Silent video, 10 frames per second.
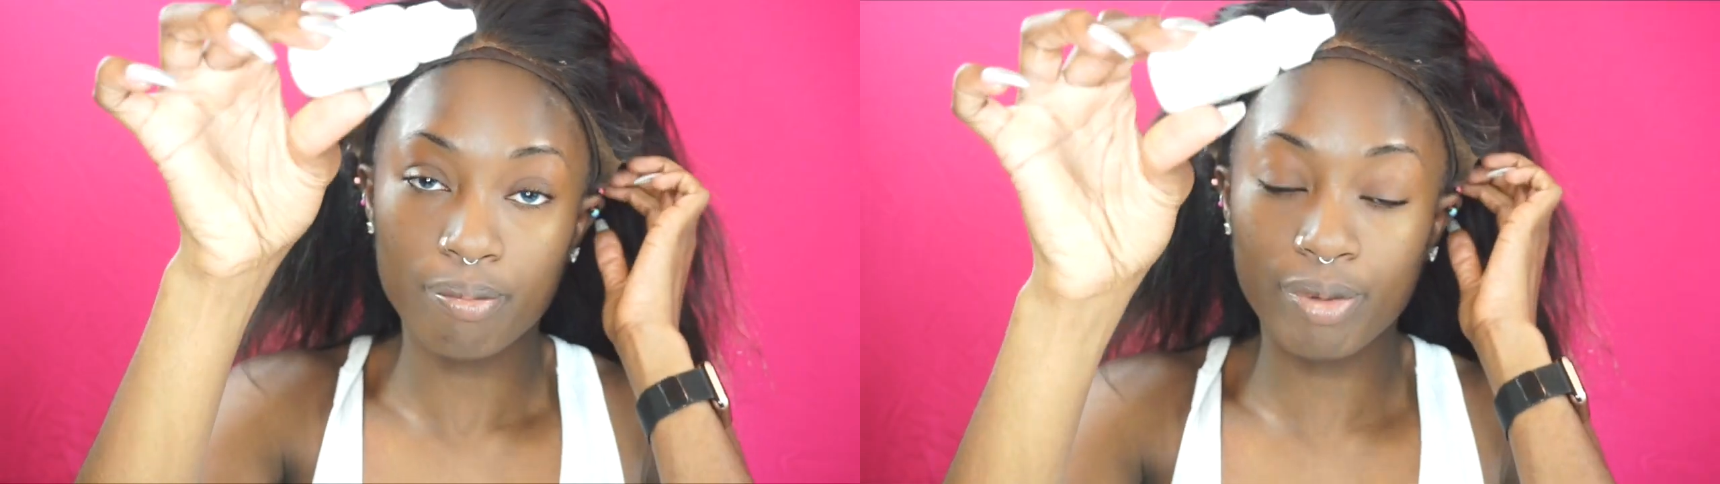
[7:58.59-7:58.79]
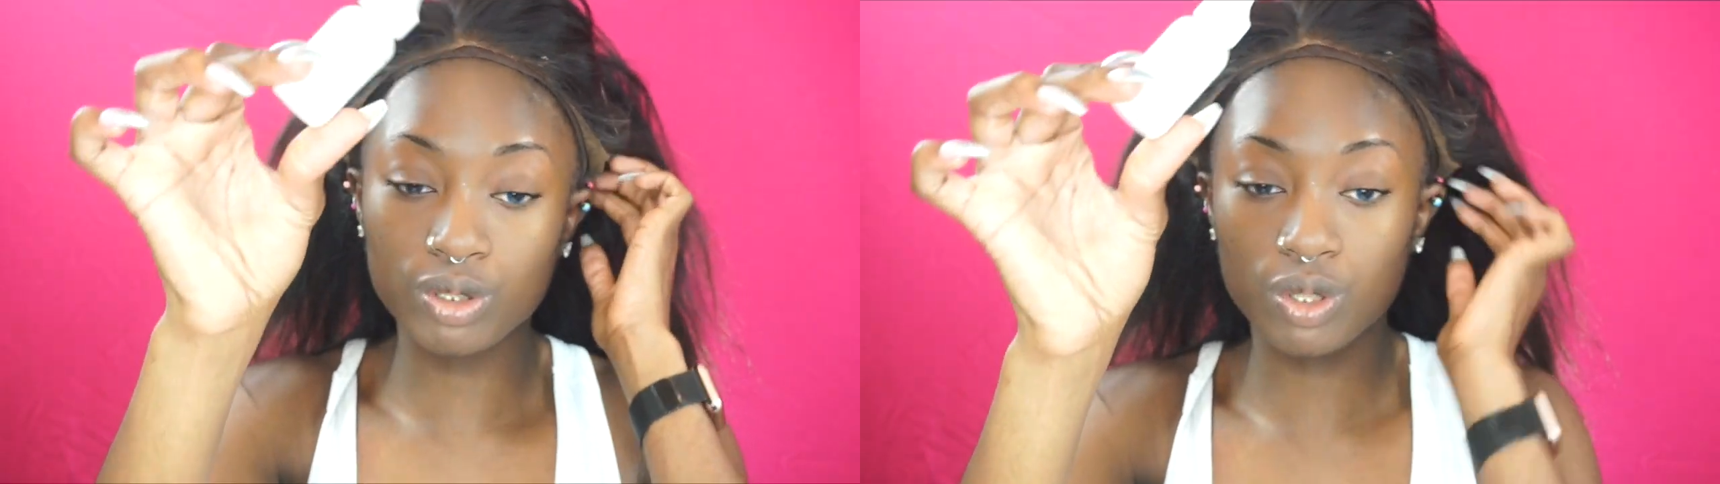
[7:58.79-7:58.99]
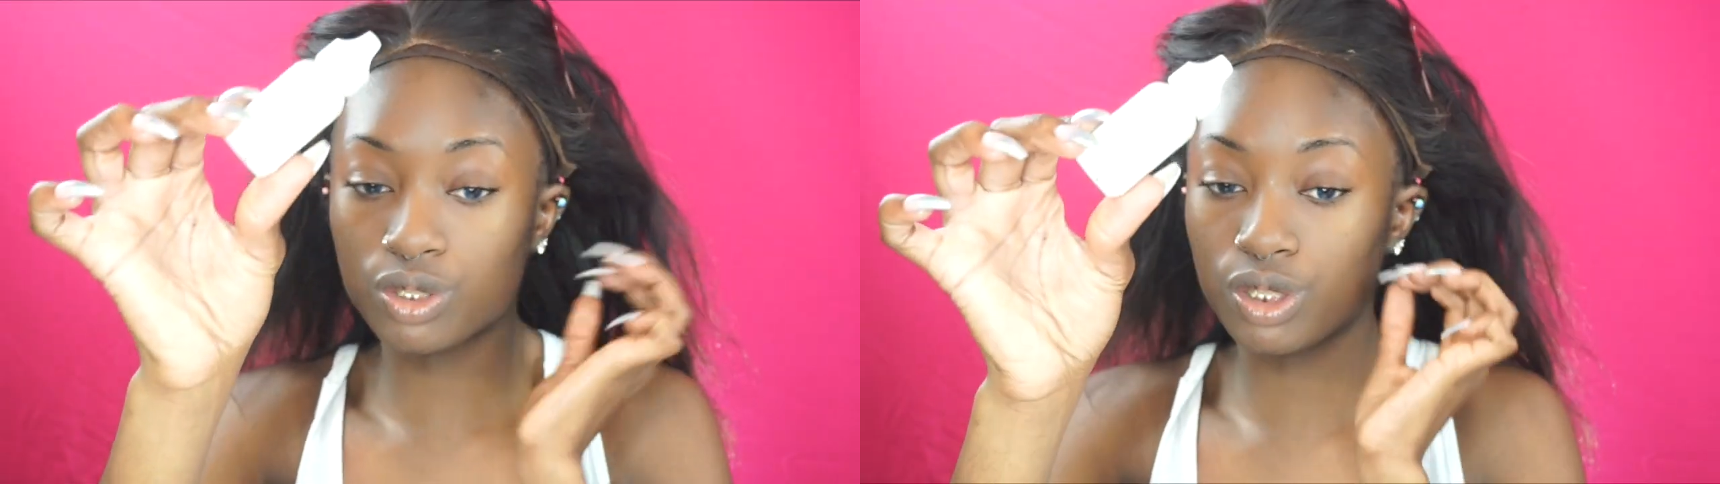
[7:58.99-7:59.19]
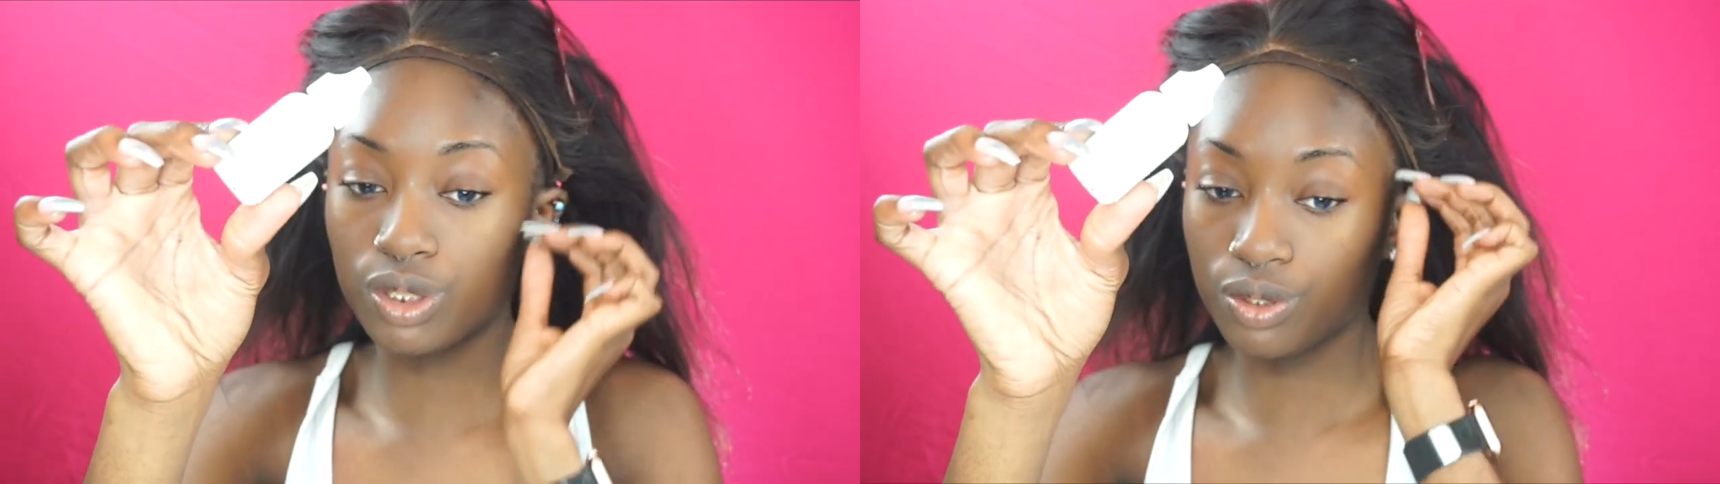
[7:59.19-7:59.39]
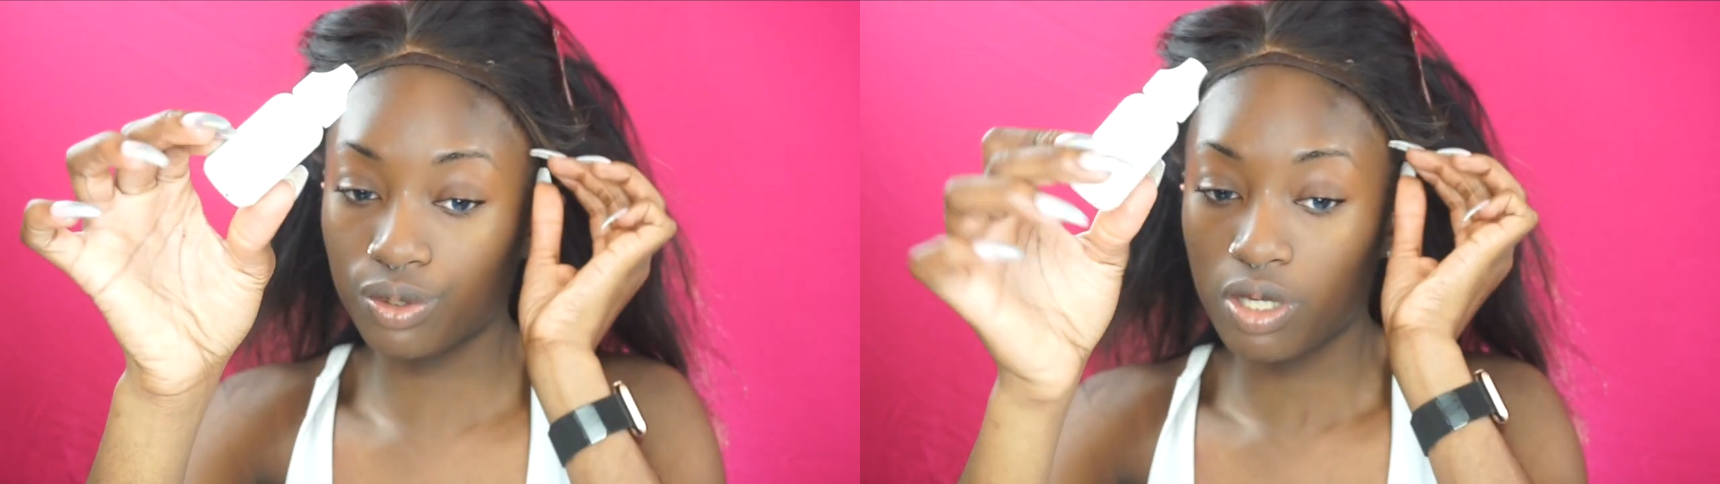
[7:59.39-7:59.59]
bolt hold
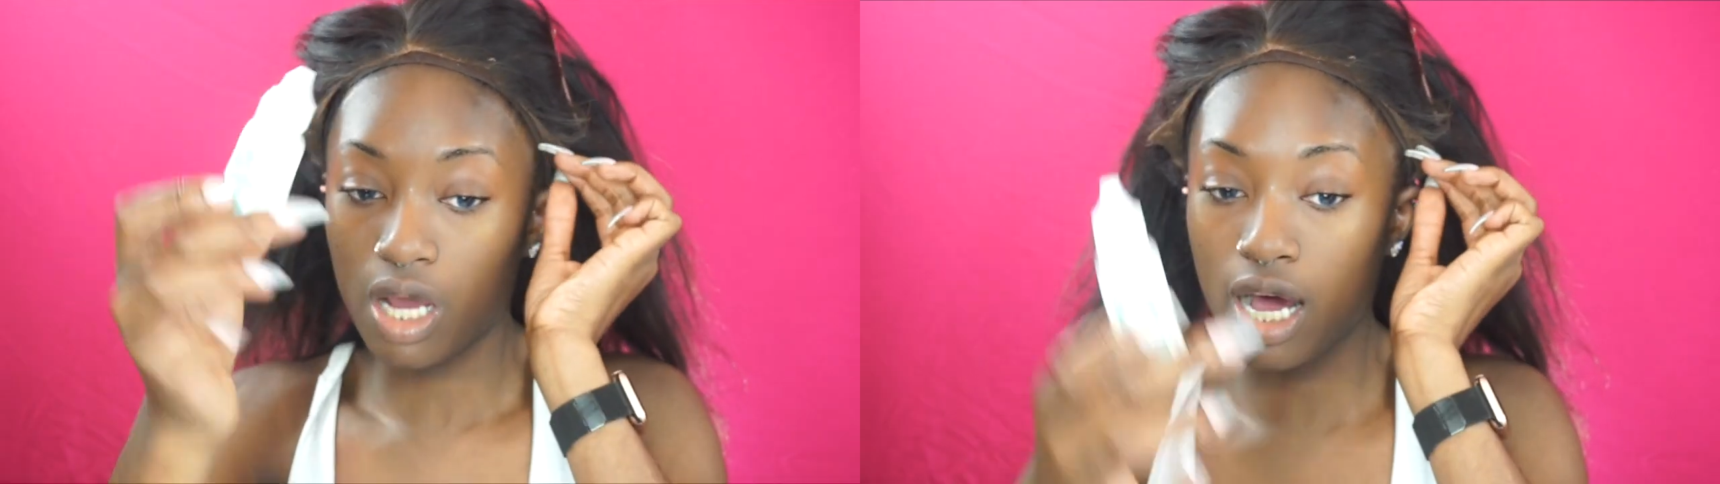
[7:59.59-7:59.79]
glue.